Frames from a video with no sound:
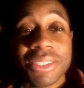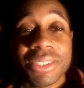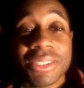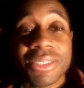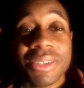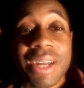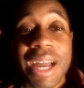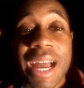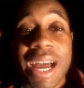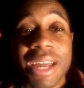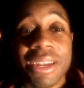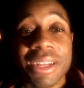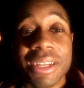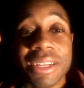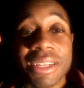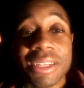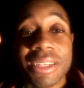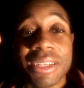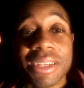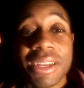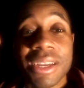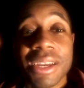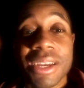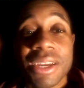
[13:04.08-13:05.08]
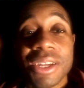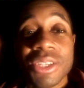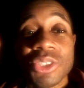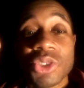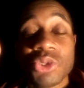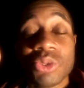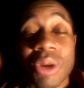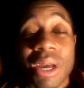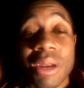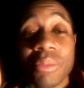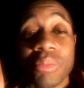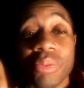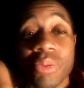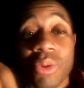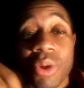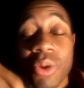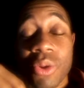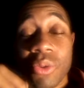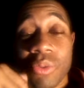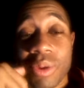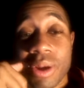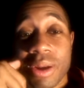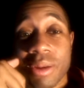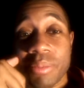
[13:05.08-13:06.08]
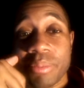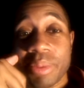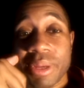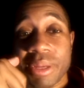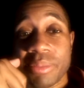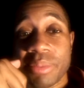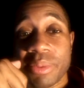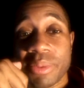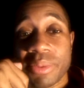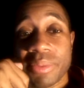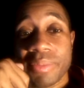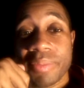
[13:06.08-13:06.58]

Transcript: how they try to program people.